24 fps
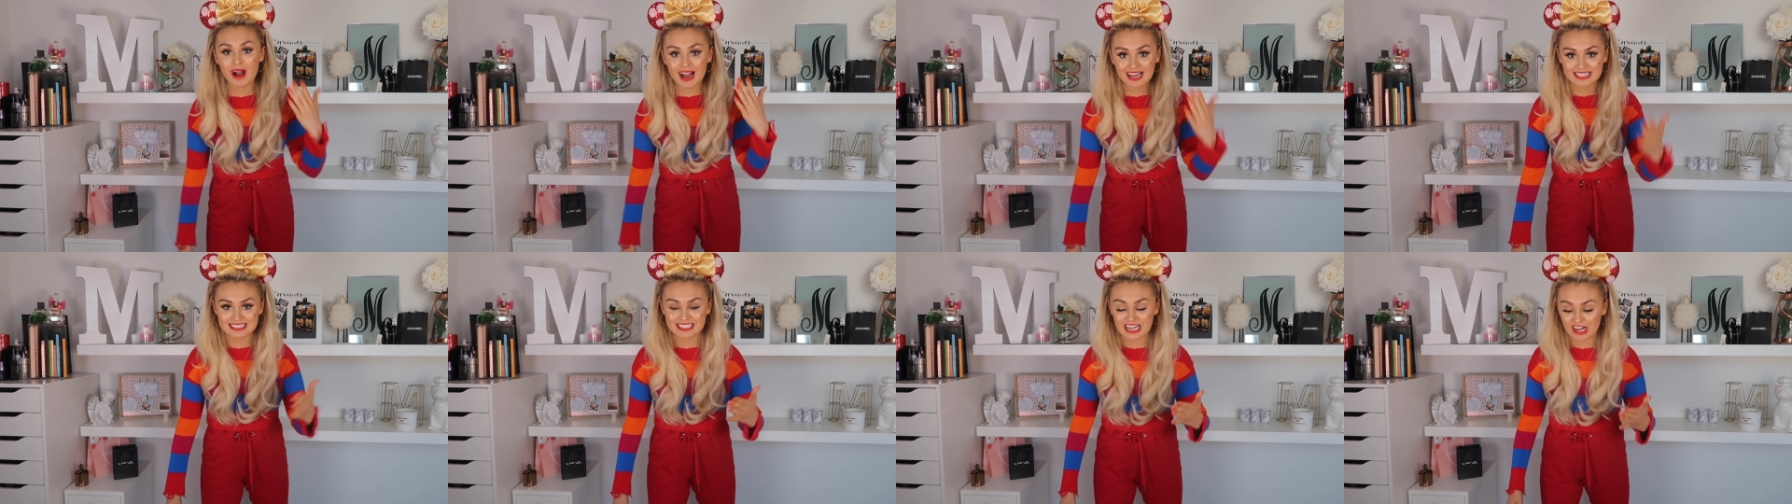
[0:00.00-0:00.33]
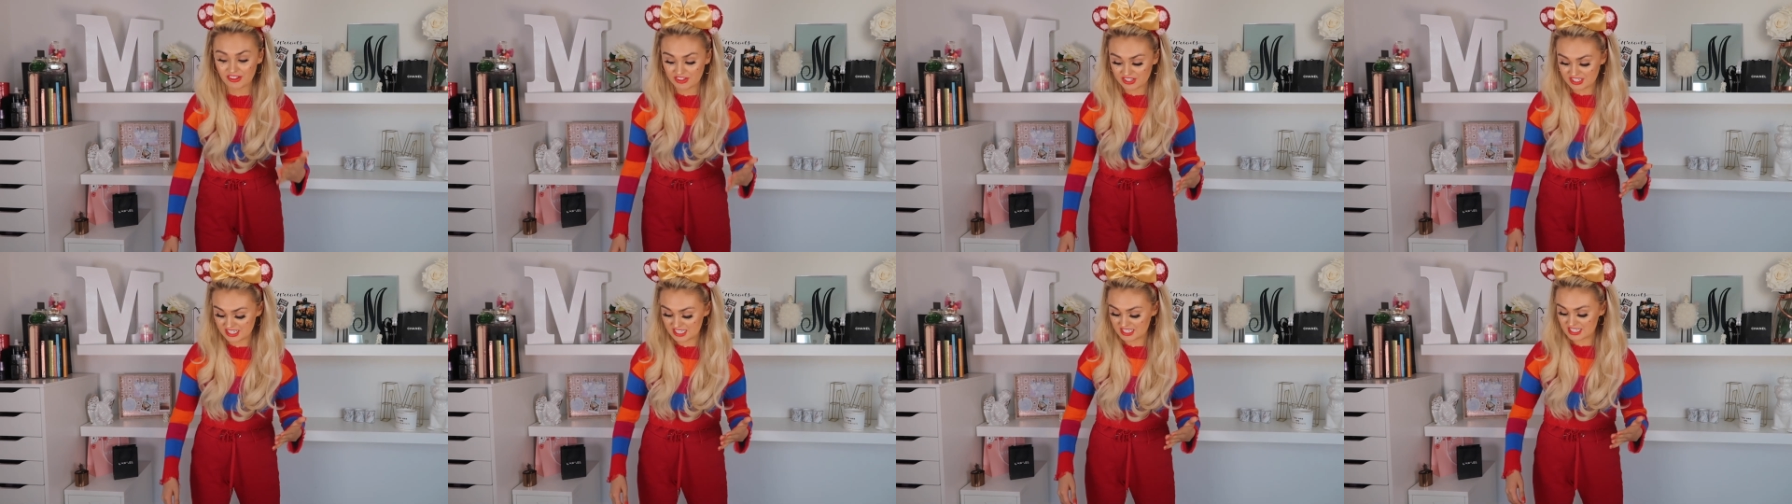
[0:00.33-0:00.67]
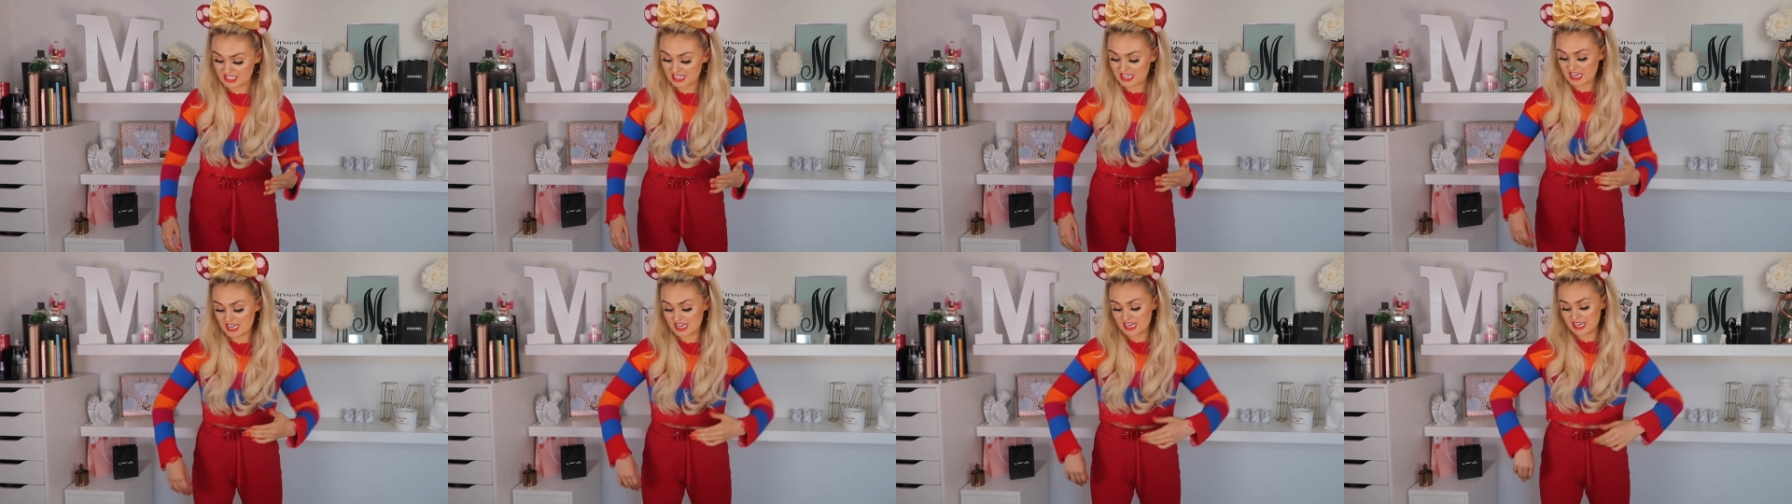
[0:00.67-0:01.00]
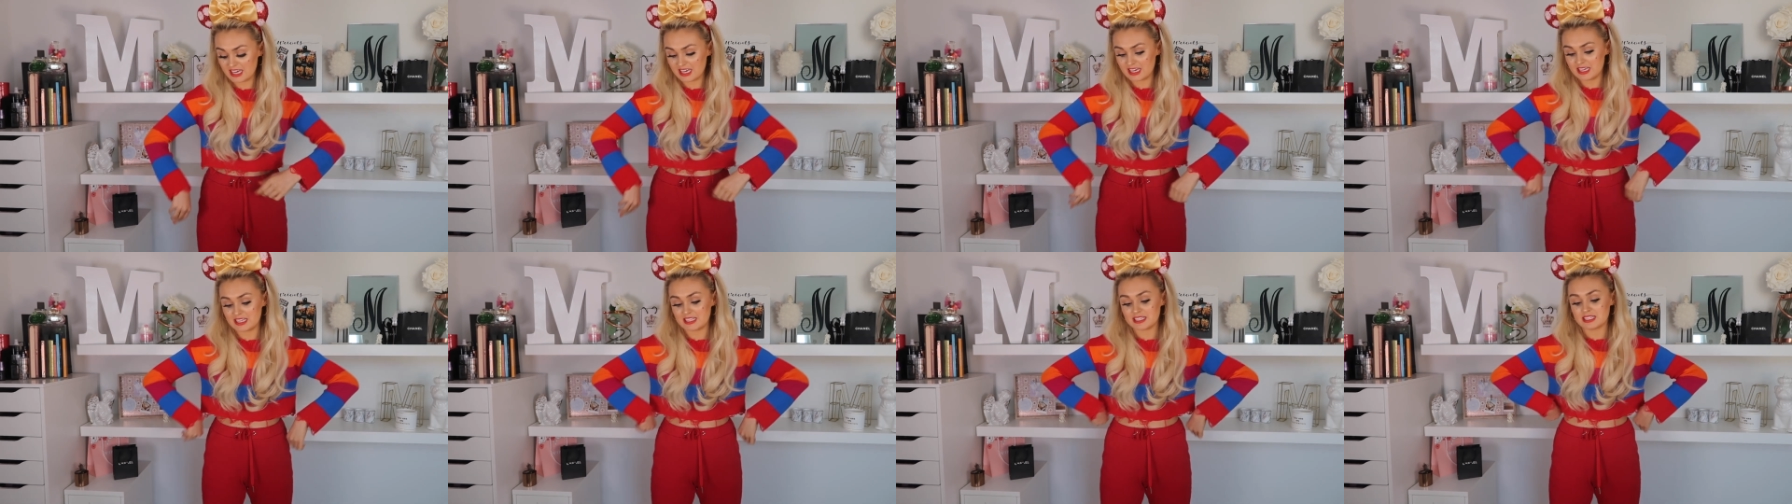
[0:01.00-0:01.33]
whacked out the Disney
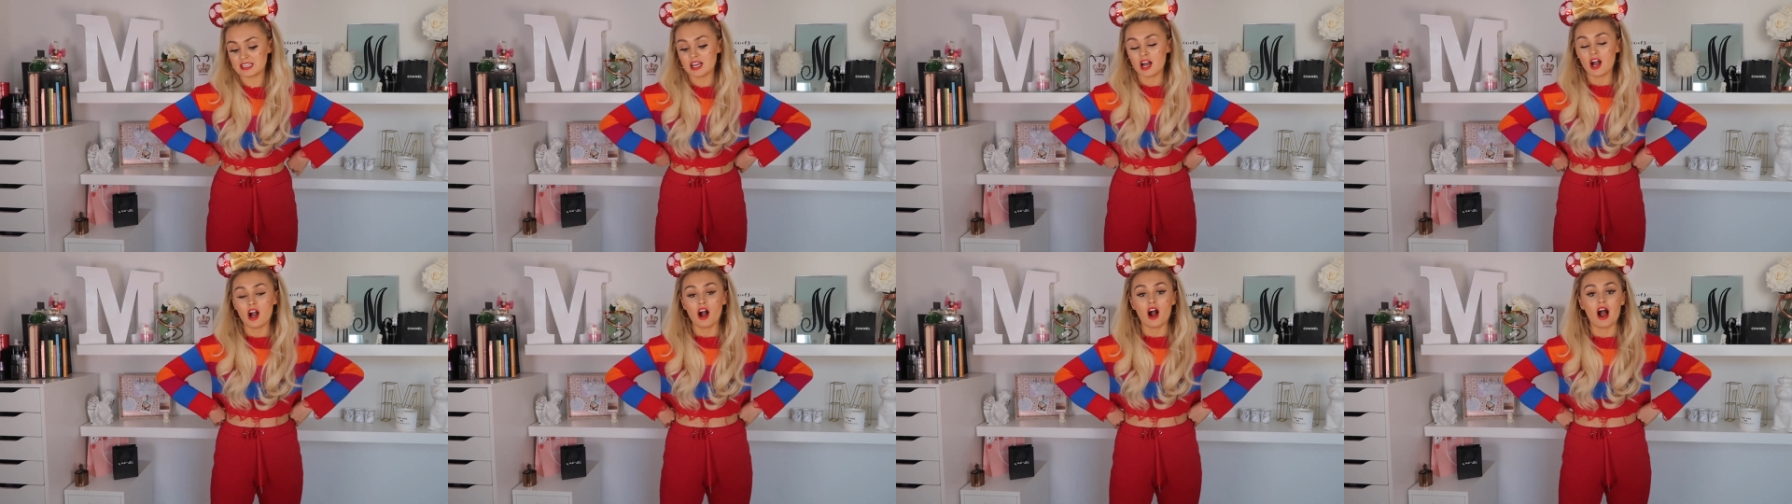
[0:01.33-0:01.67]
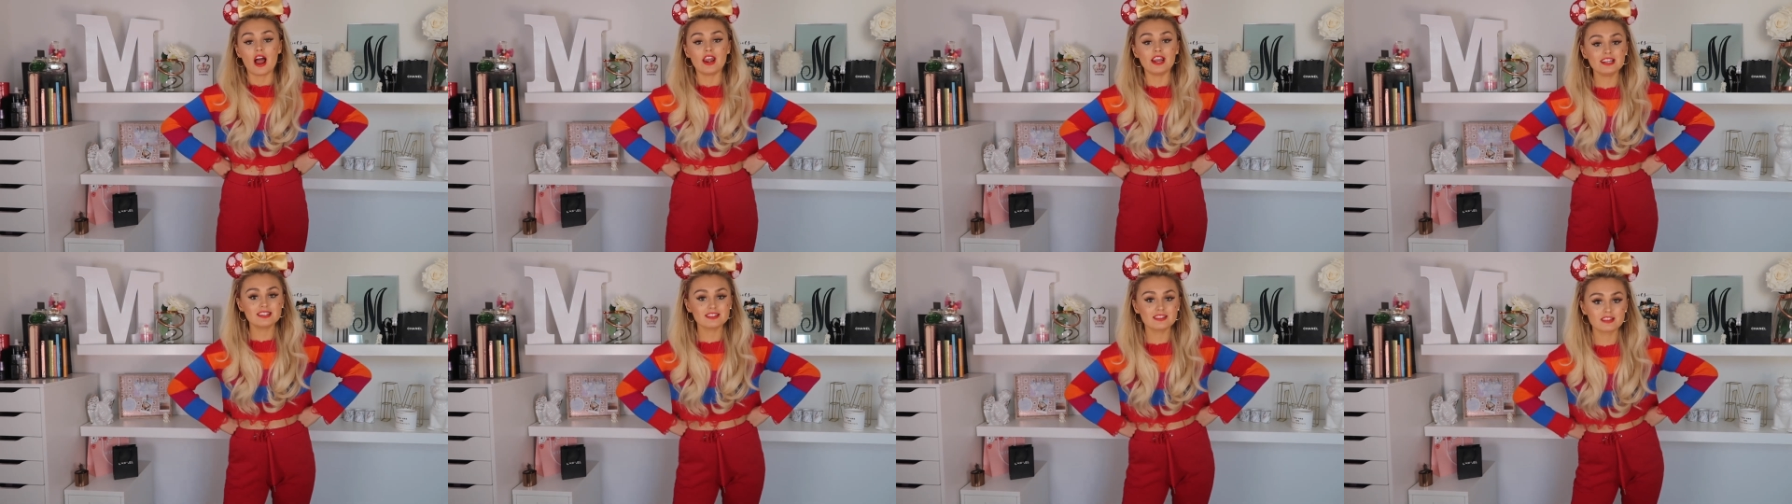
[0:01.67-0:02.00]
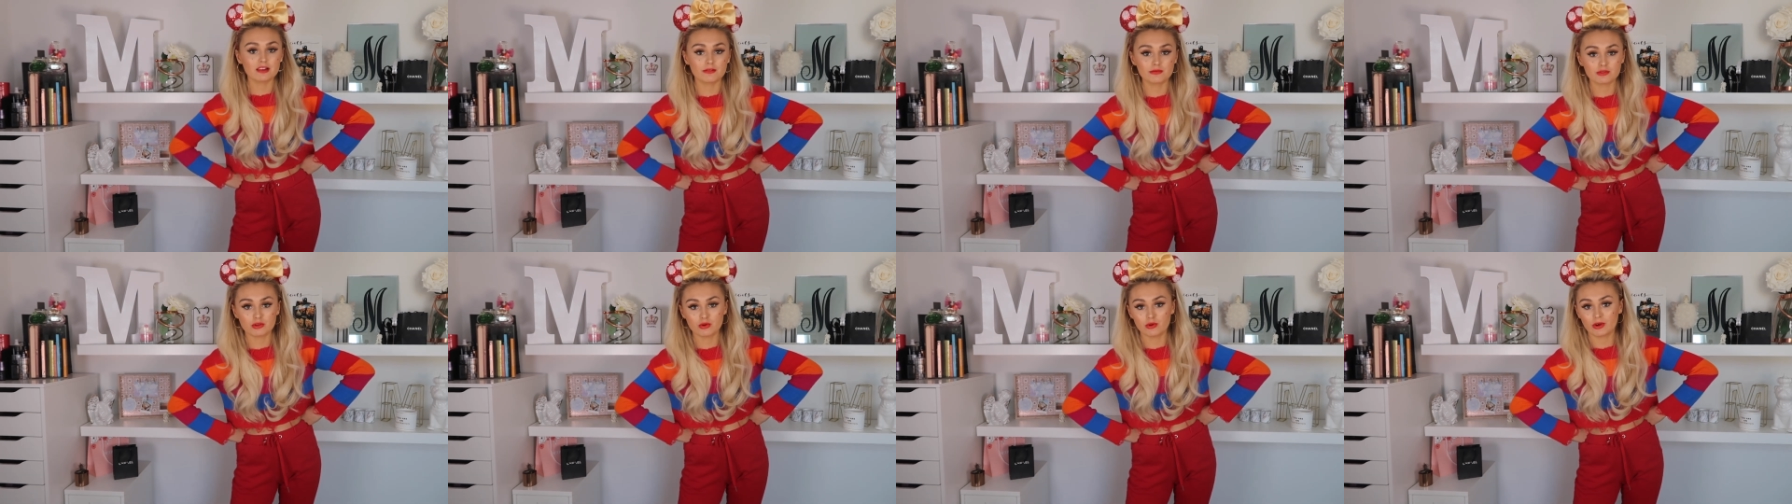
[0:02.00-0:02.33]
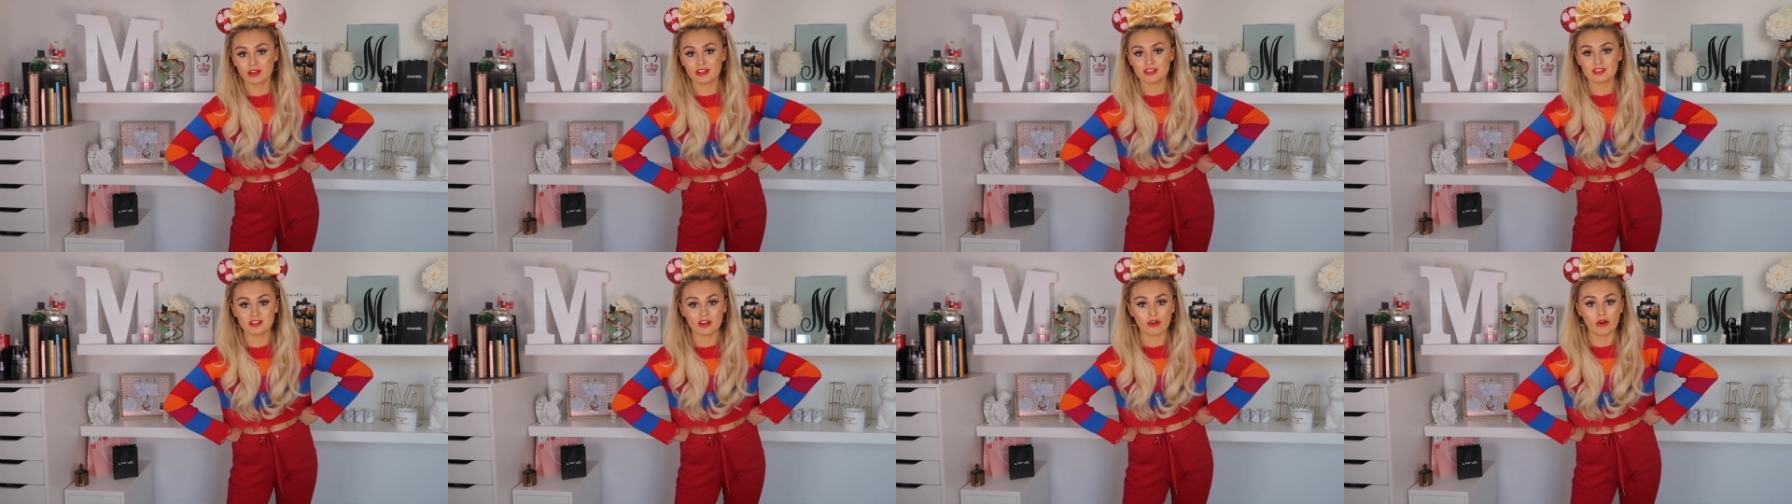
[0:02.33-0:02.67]
ears. I need to stop
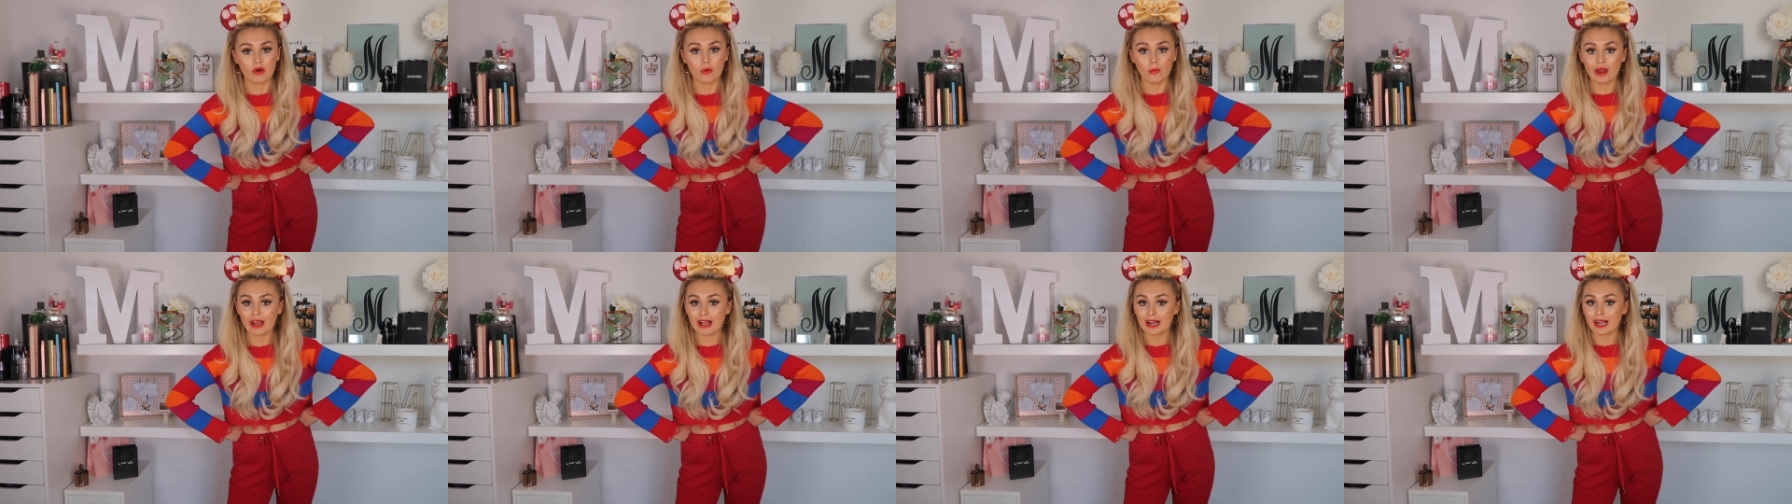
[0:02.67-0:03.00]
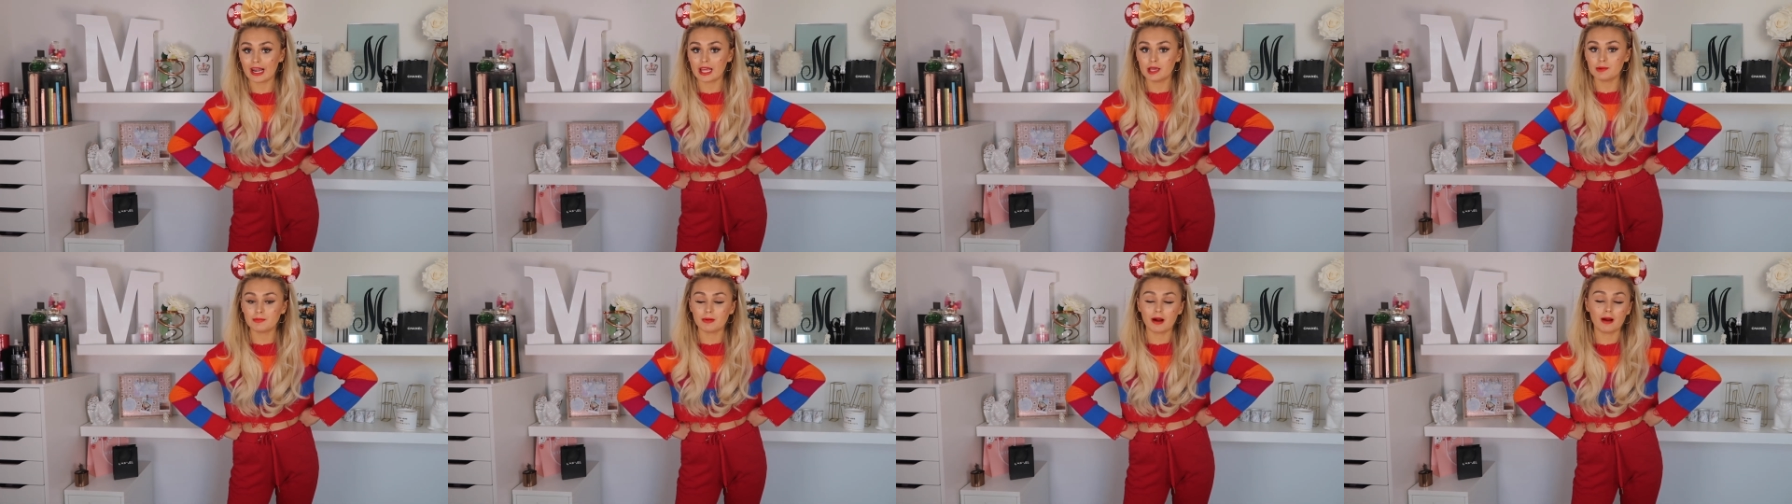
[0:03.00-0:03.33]
talking so quickly,